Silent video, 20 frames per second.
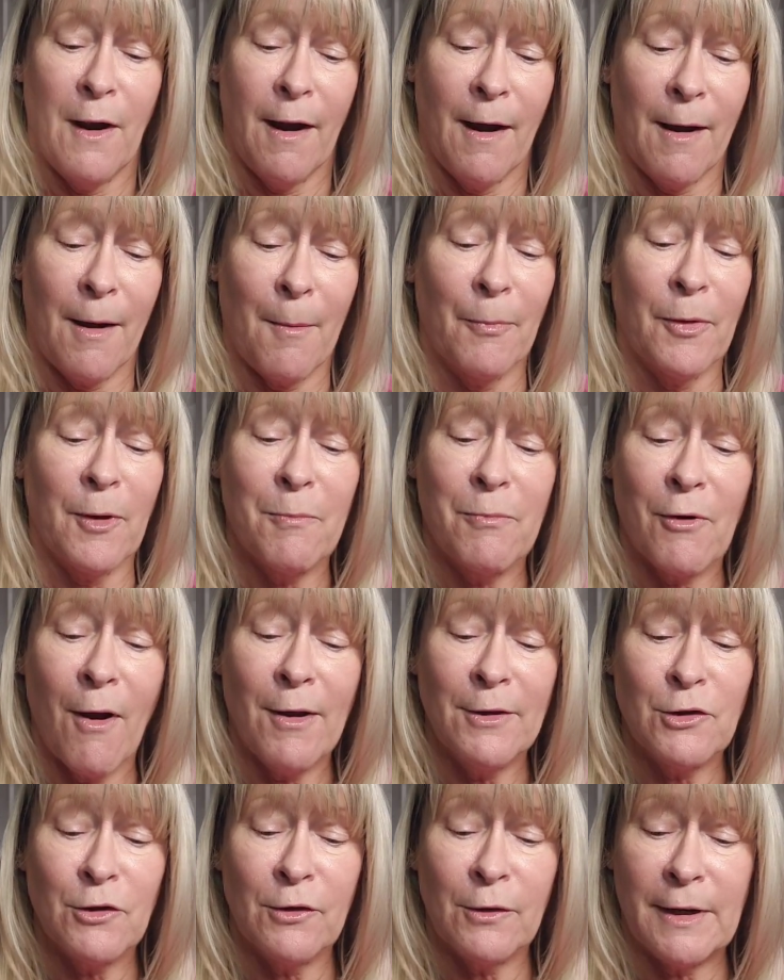The
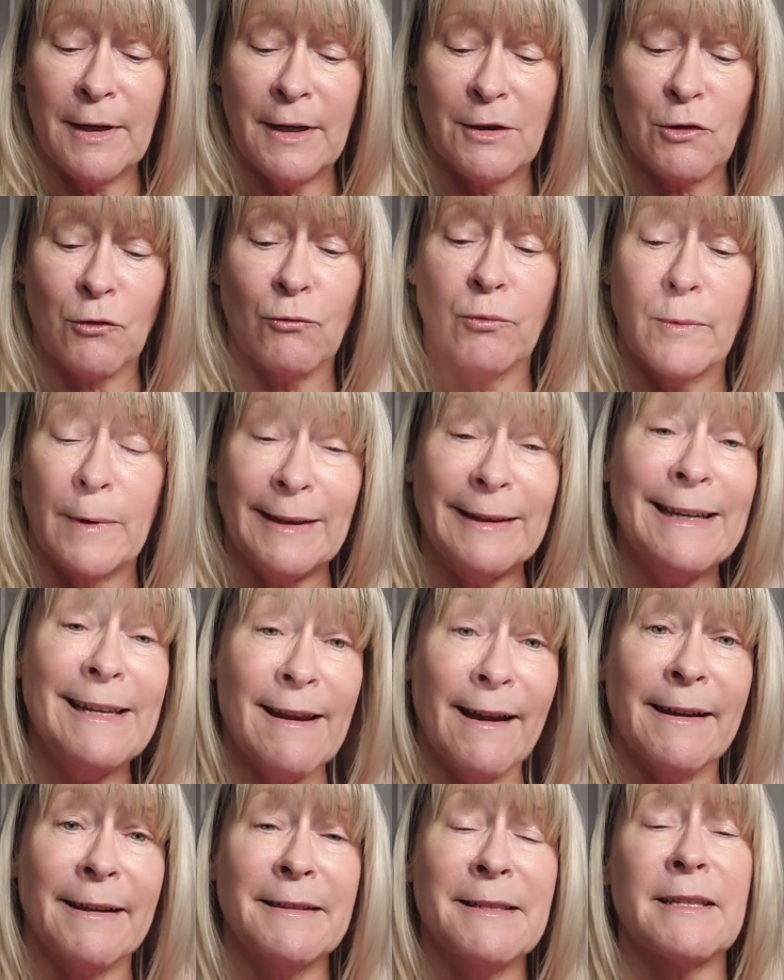bronzer is really
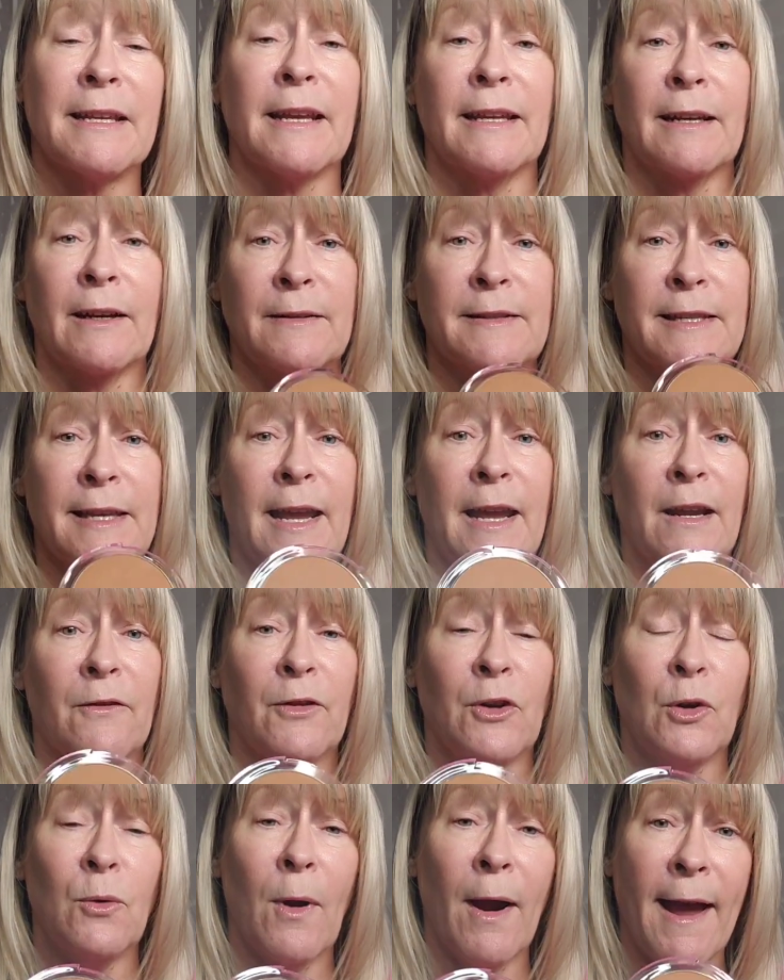nice, and I'd say
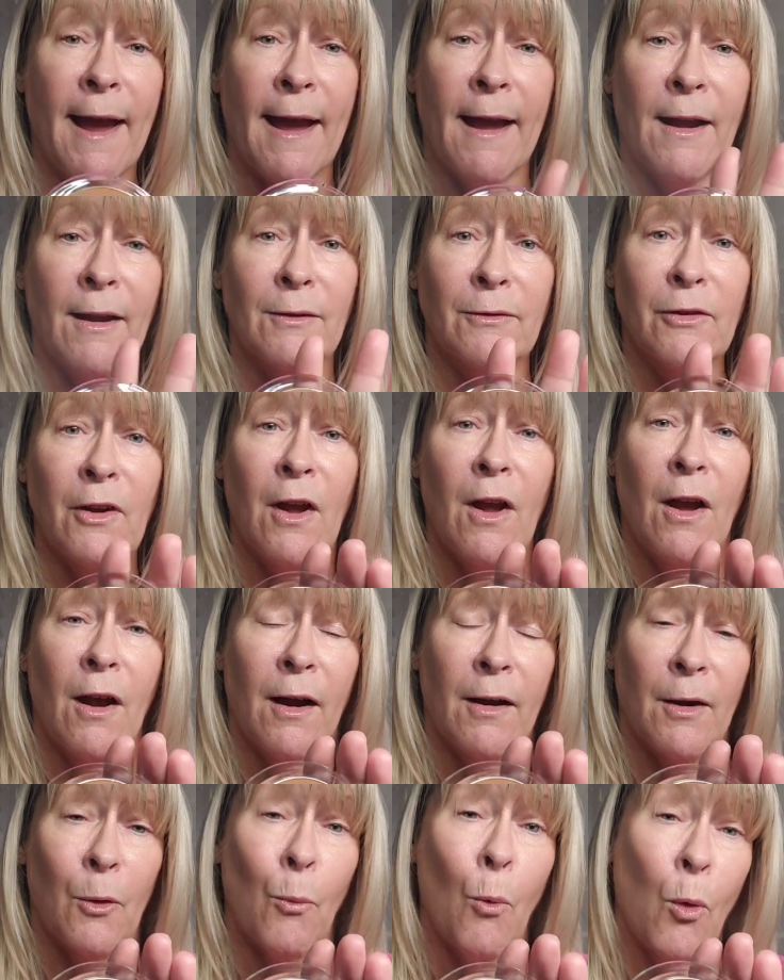if you have
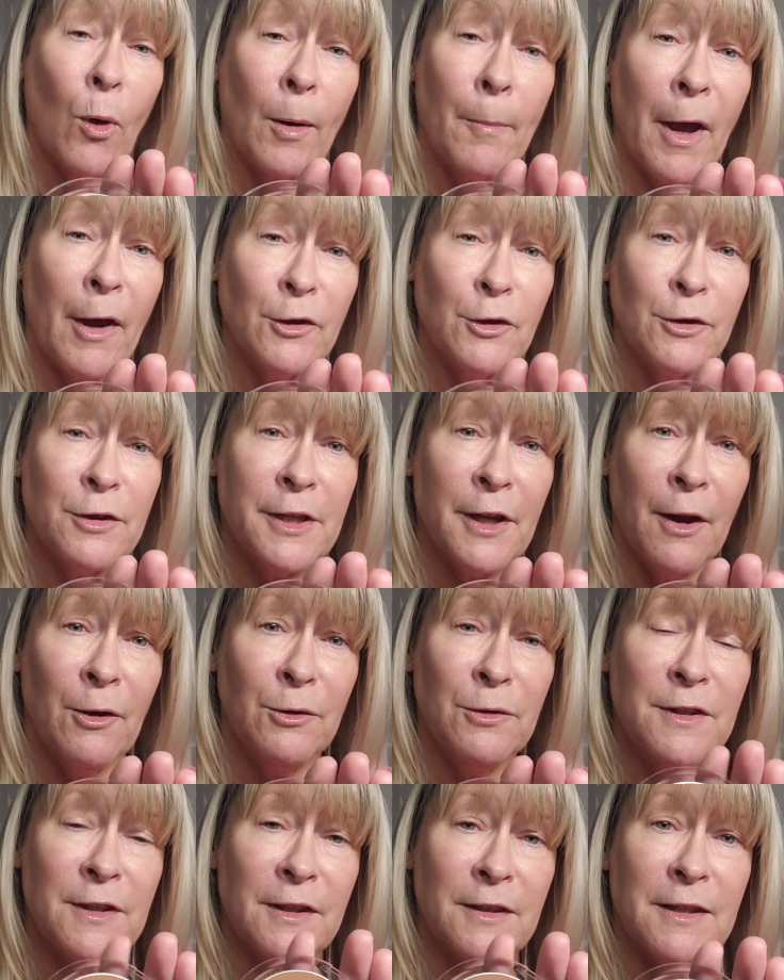warm
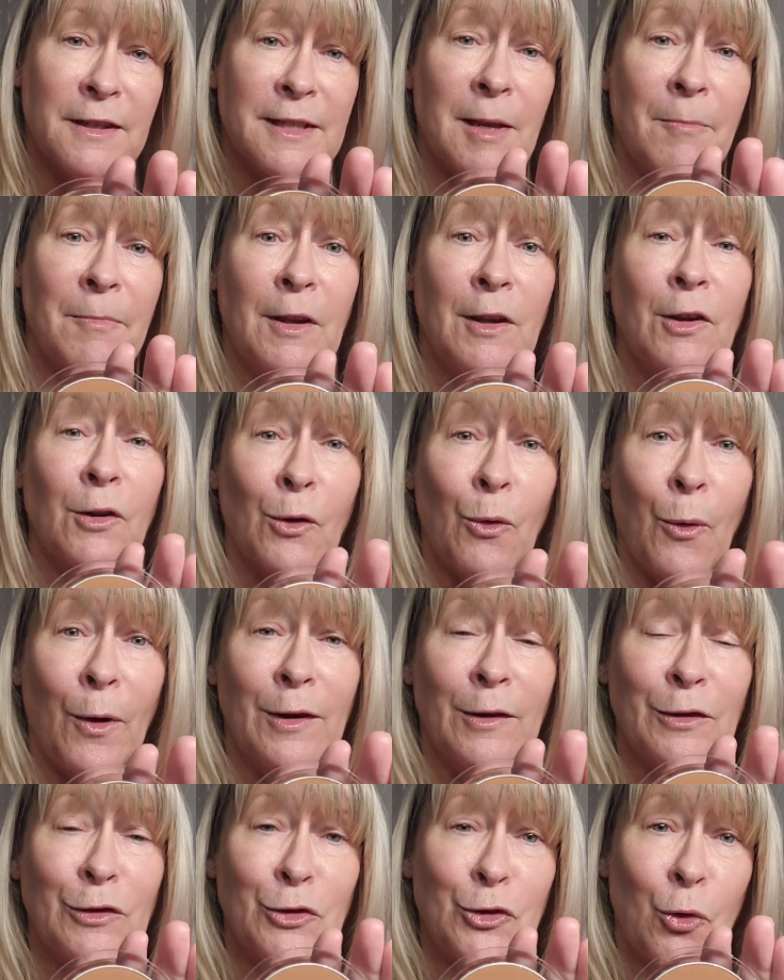undertones, this is something you're going
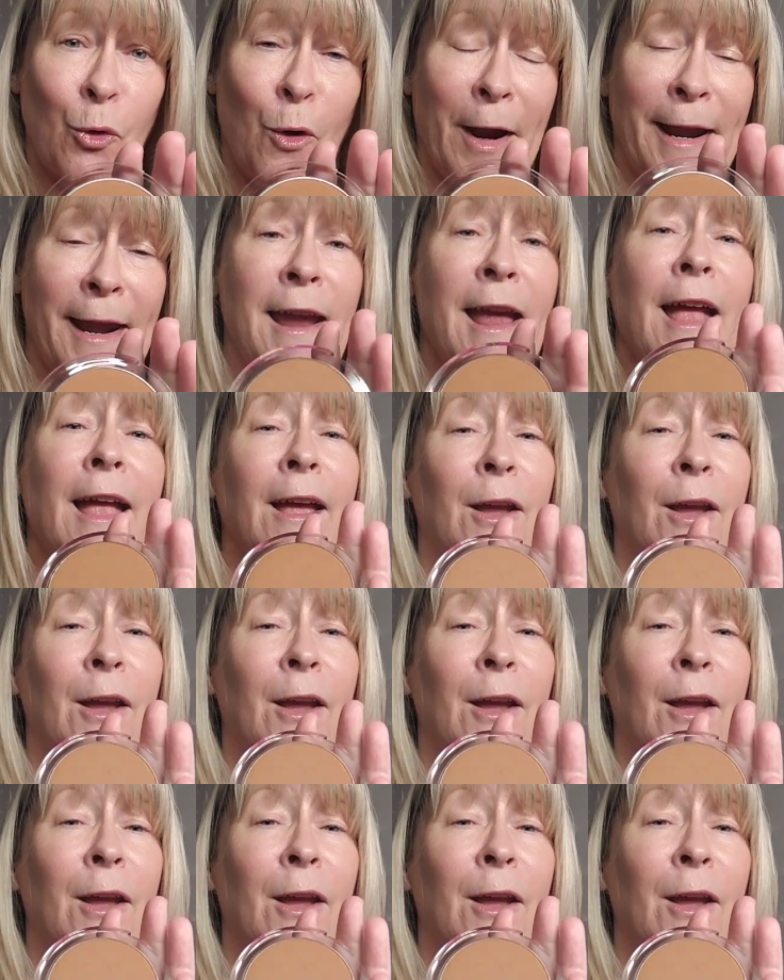to enjoy.